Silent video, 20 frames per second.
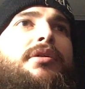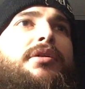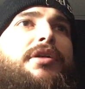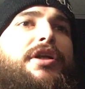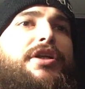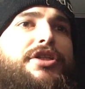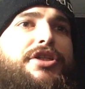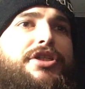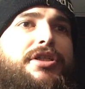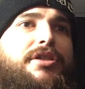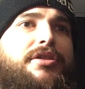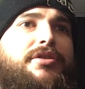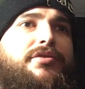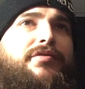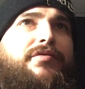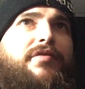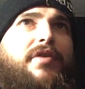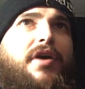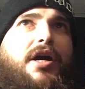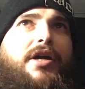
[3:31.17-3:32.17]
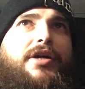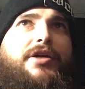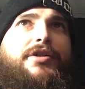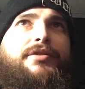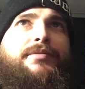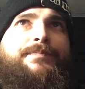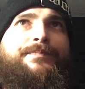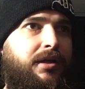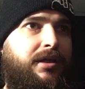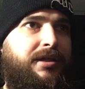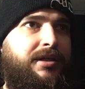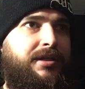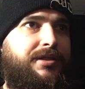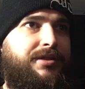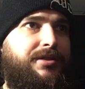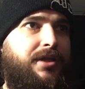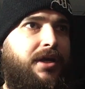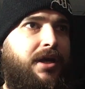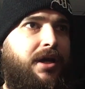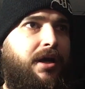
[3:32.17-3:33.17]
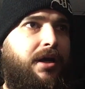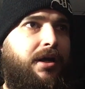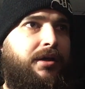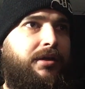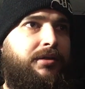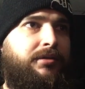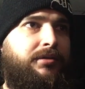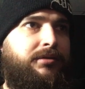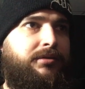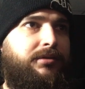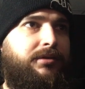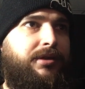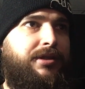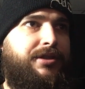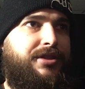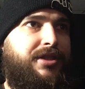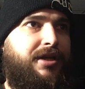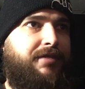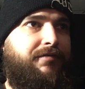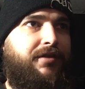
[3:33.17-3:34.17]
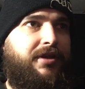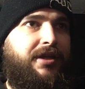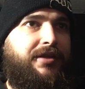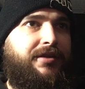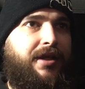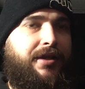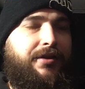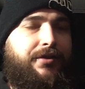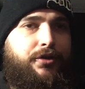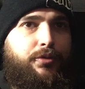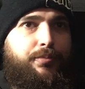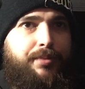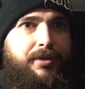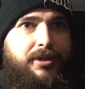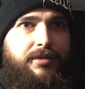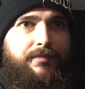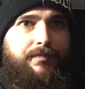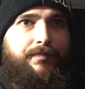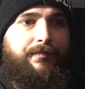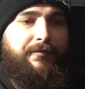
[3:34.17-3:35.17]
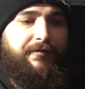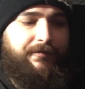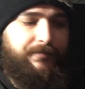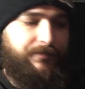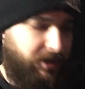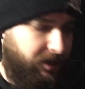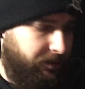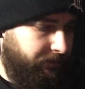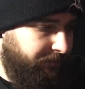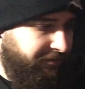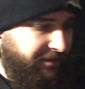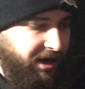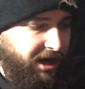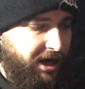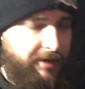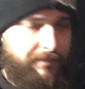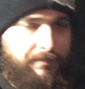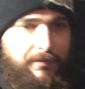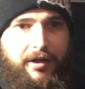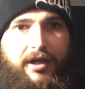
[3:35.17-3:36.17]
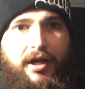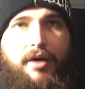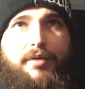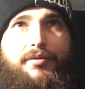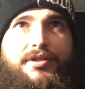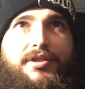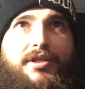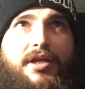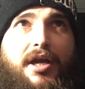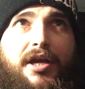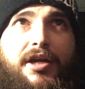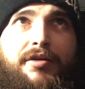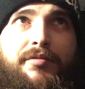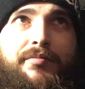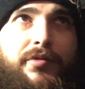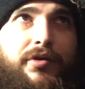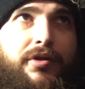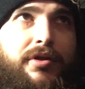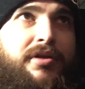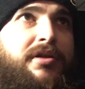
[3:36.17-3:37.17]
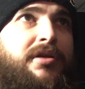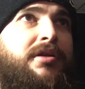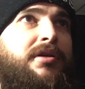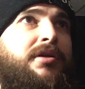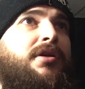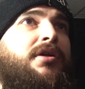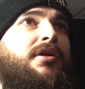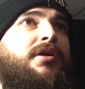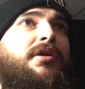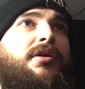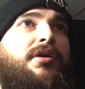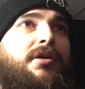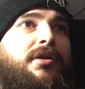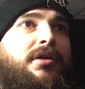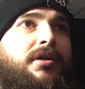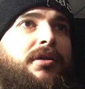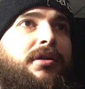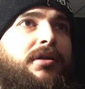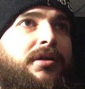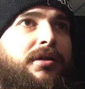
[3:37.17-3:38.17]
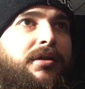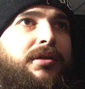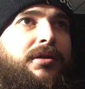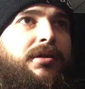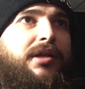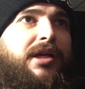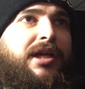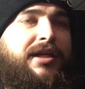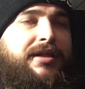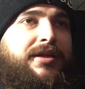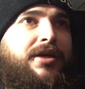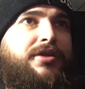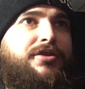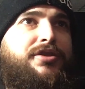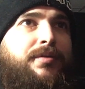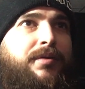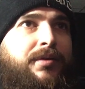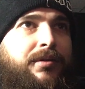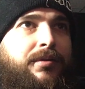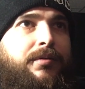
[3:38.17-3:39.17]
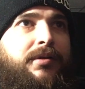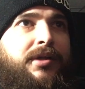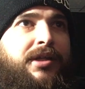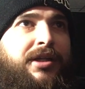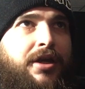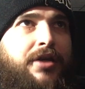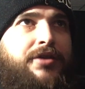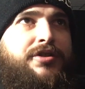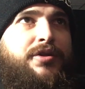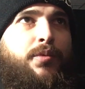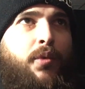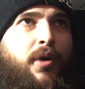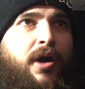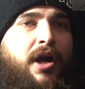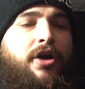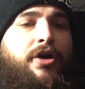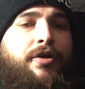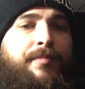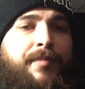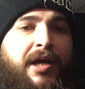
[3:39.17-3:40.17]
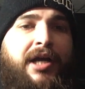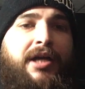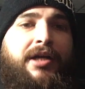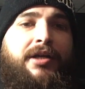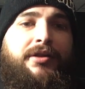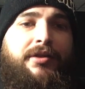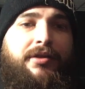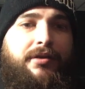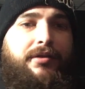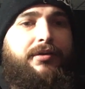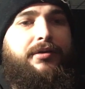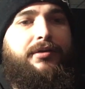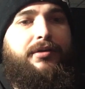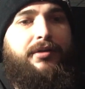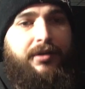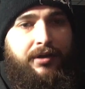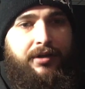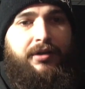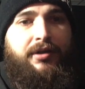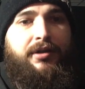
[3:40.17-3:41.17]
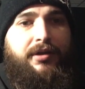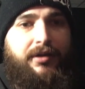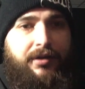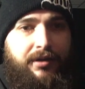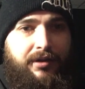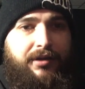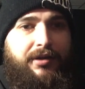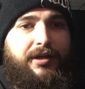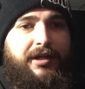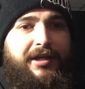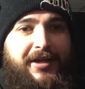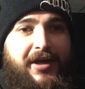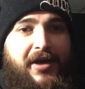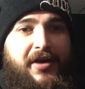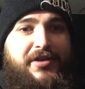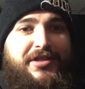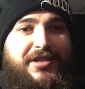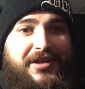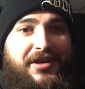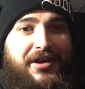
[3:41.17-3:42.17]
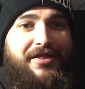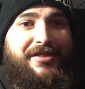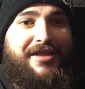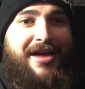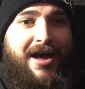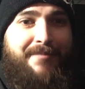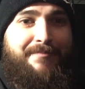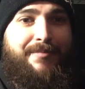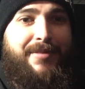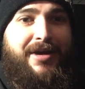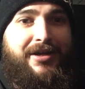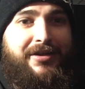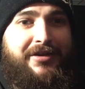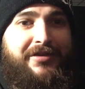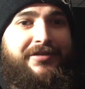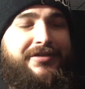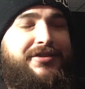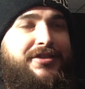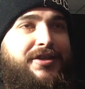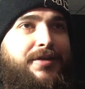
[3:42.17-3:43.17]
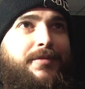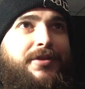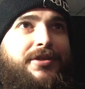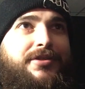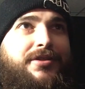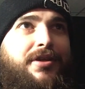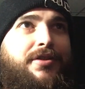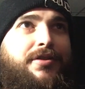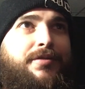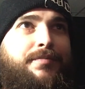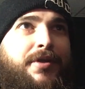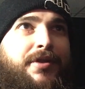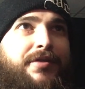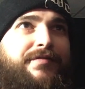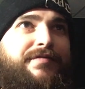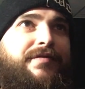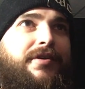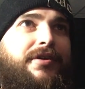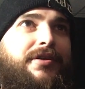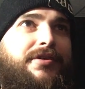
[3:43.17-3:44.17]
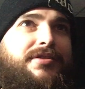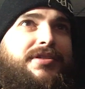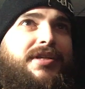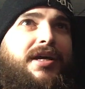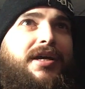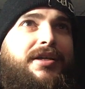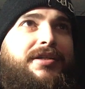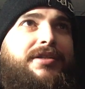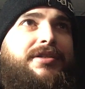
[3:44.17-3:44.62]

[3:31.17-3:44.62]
This shit is fire. He's definitely got that Lil Peep type vibe, like I was saying, but he does it well, man. He does it a lot better than some of these other motherfuckers out